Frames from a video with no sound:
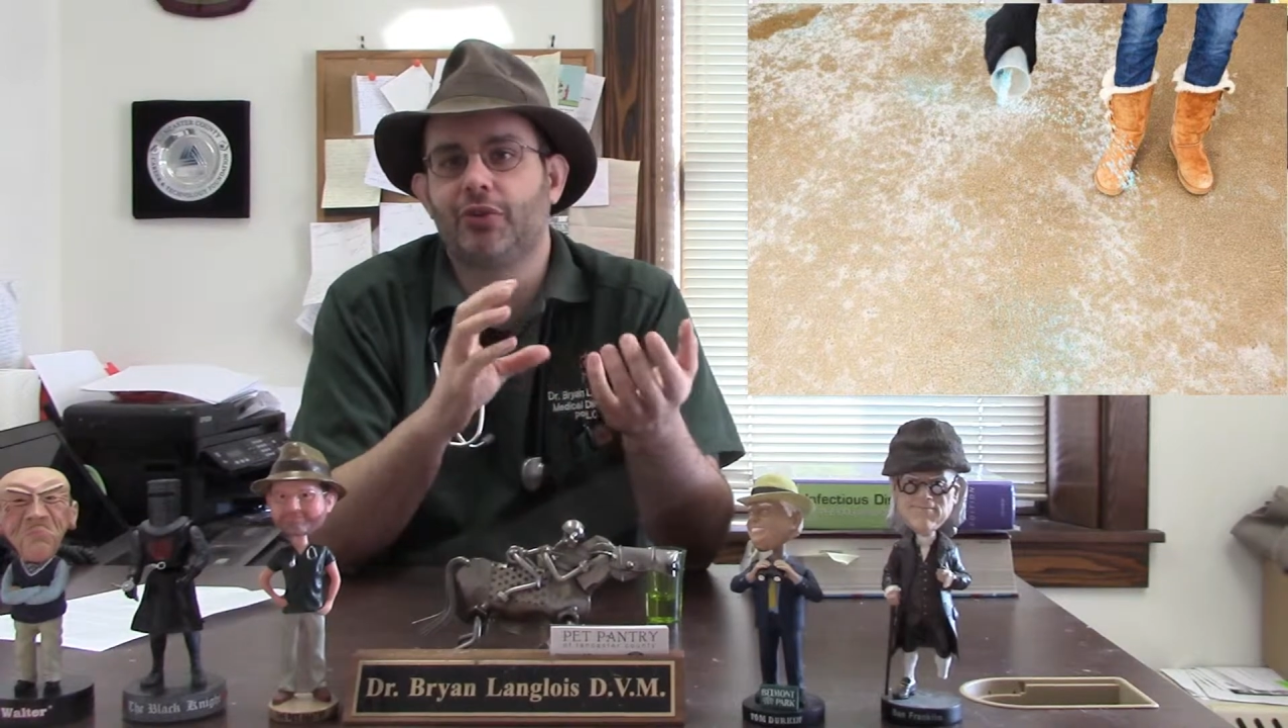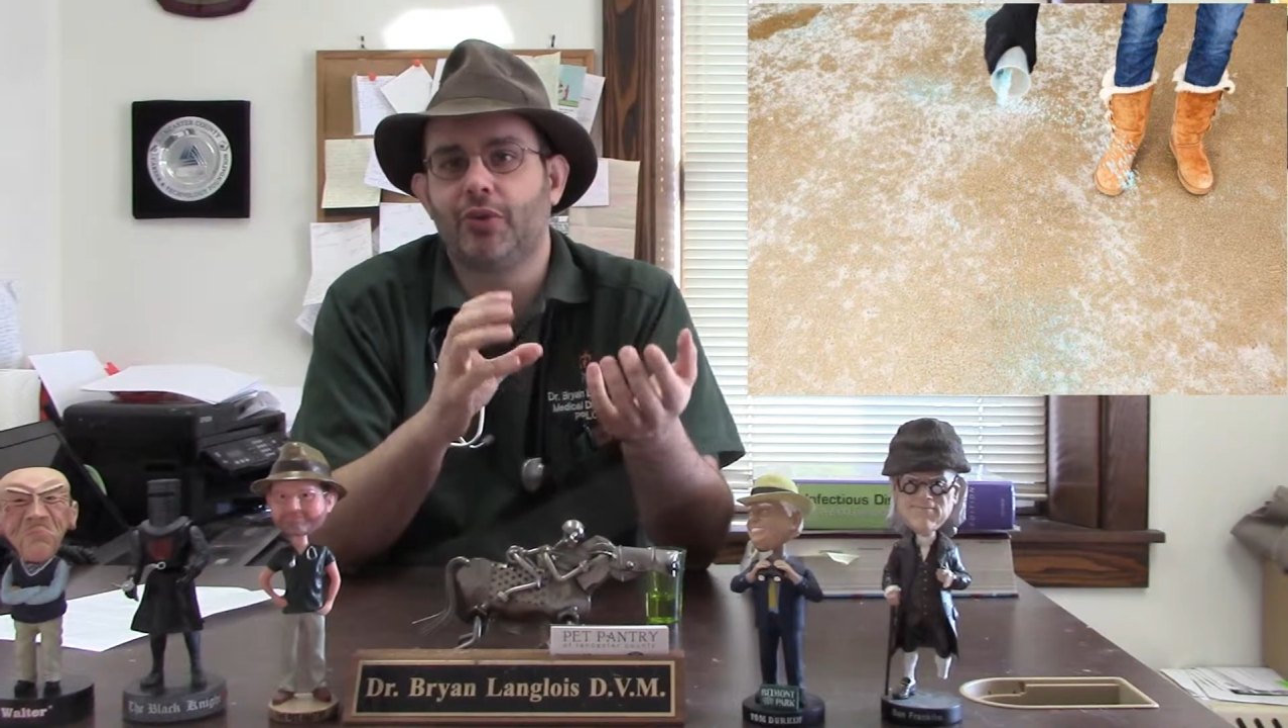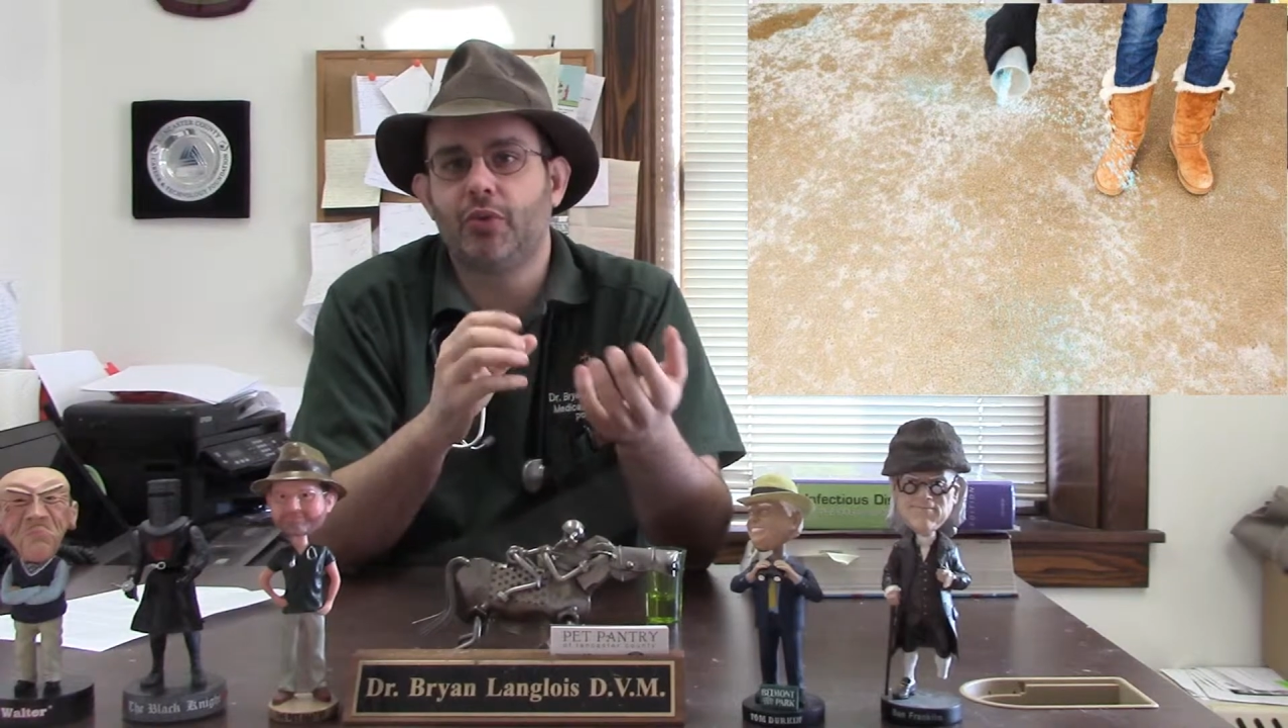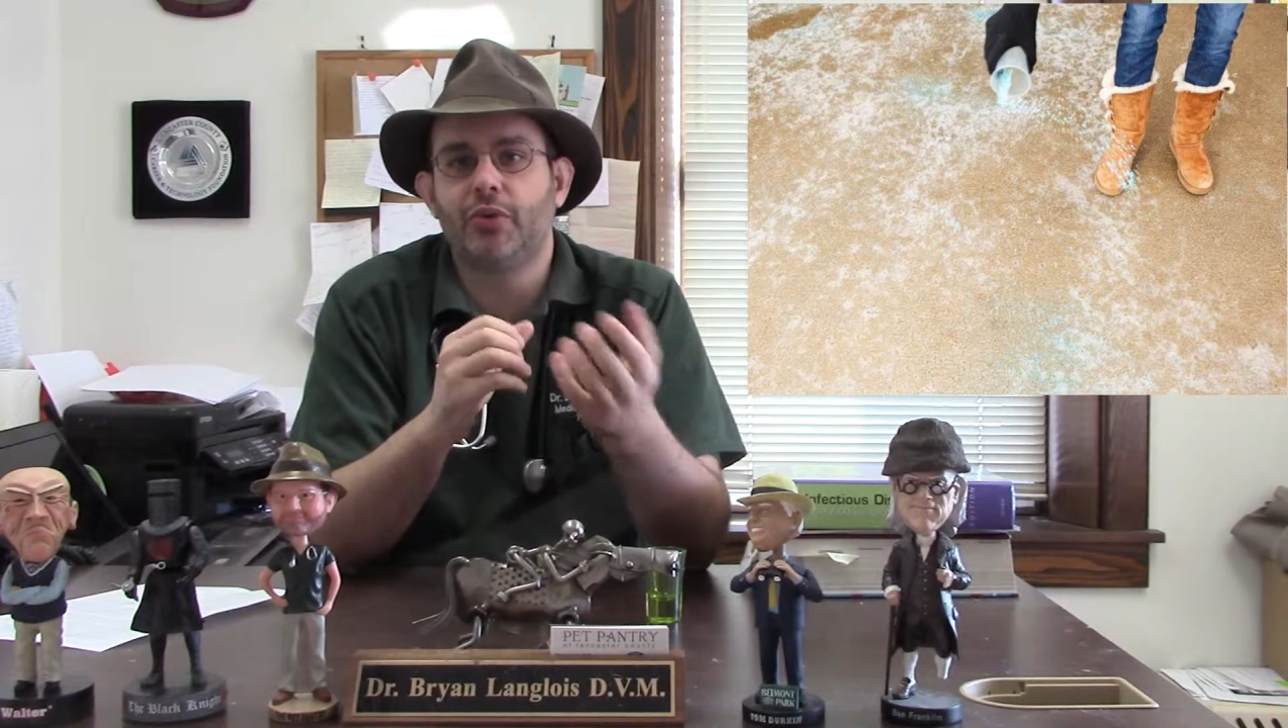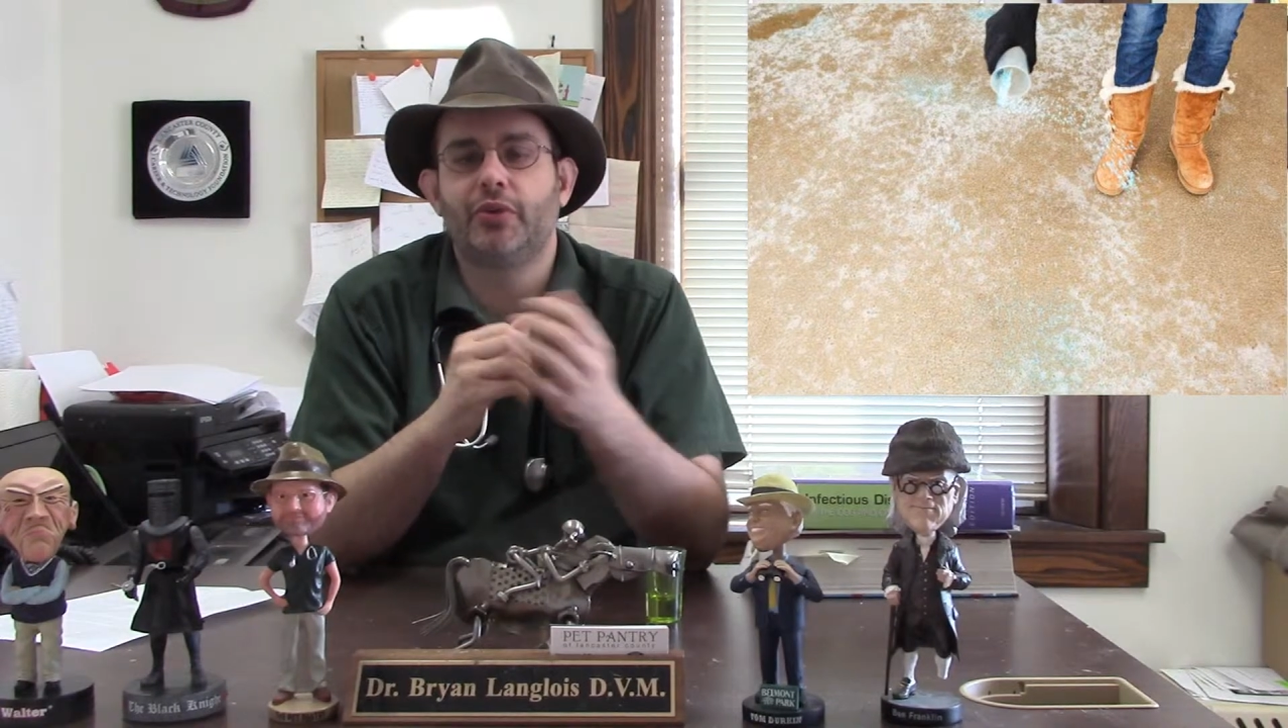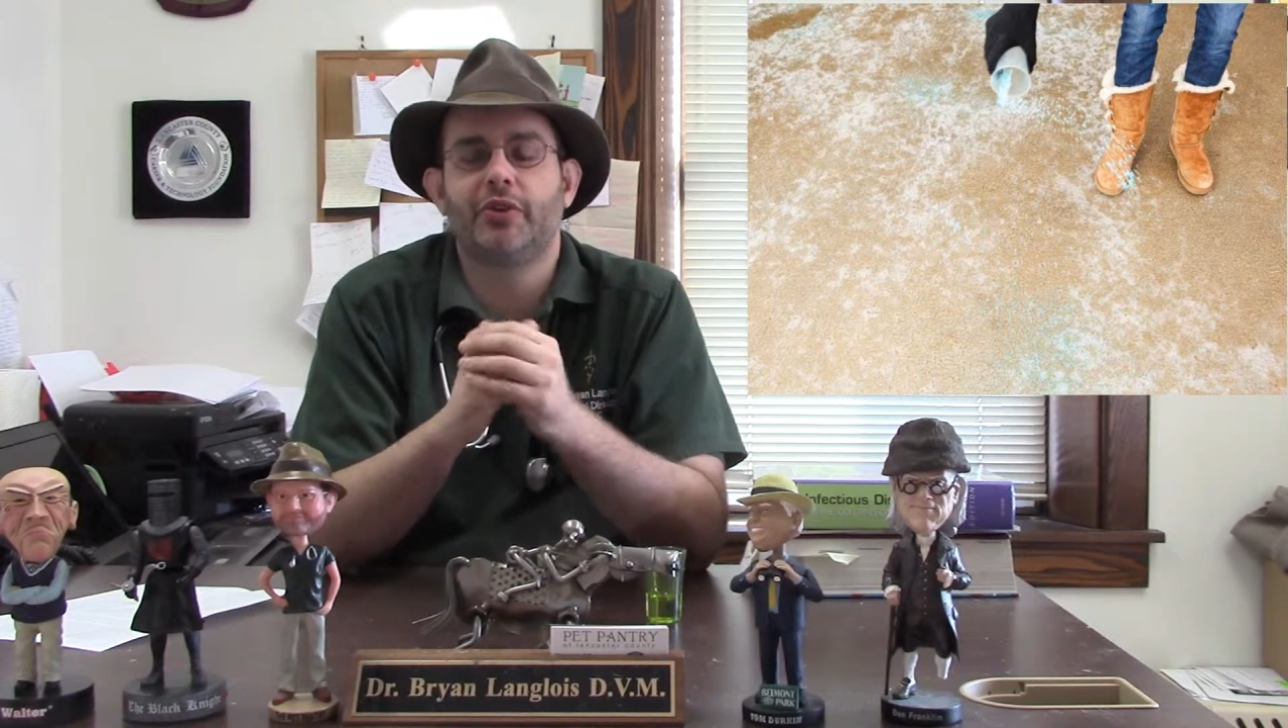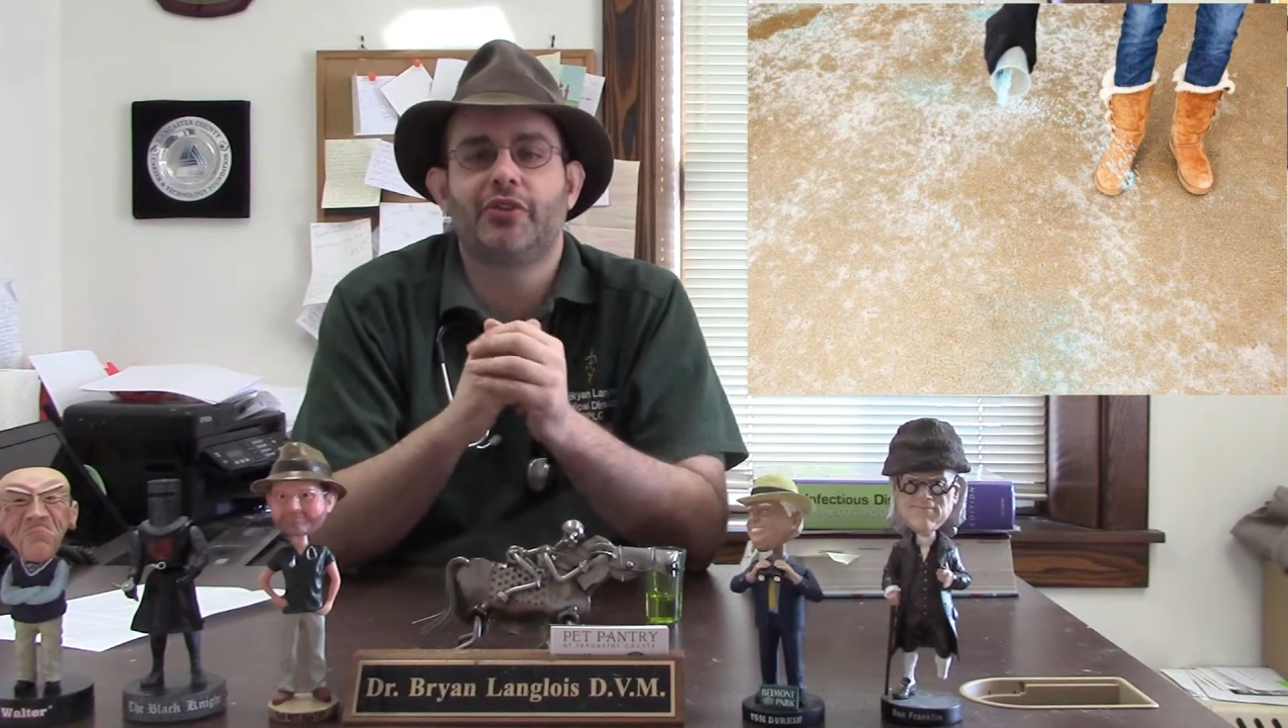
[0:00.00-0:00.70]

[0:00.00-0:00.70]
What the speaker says: or a wound